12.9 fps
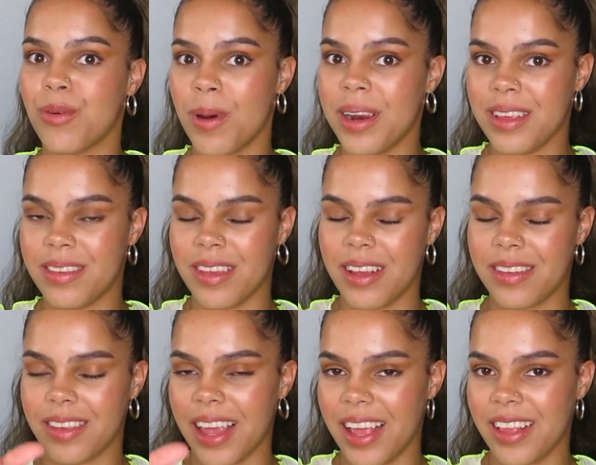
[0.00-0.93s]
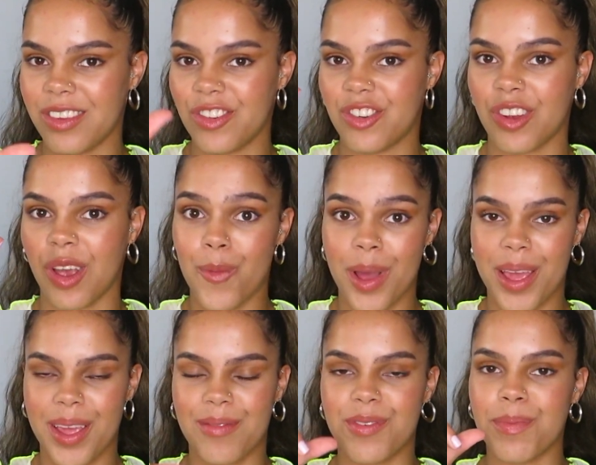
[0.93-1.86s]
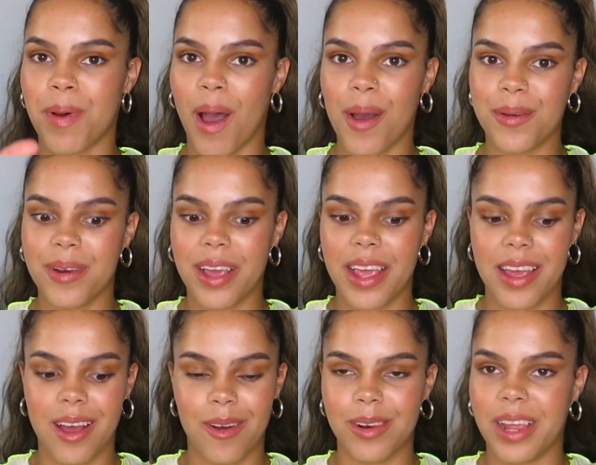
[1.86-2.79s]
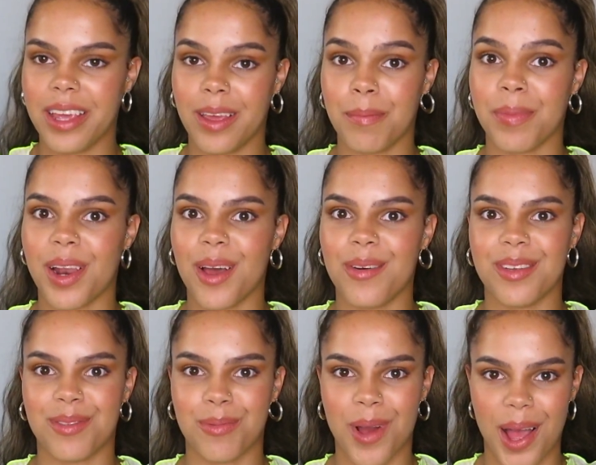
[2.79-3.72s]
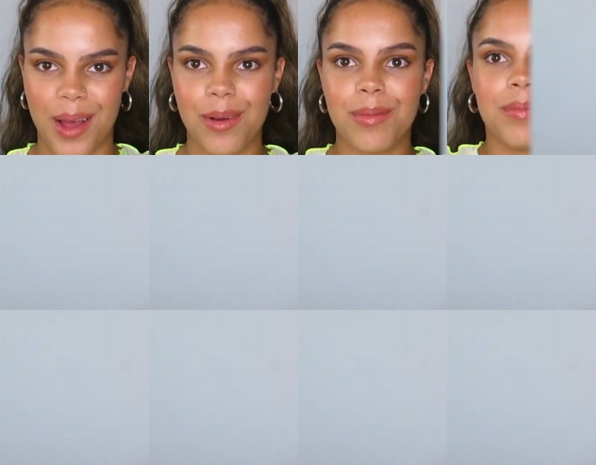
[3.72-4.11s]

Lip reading: 26-inch waved pony. I'll link it below as well.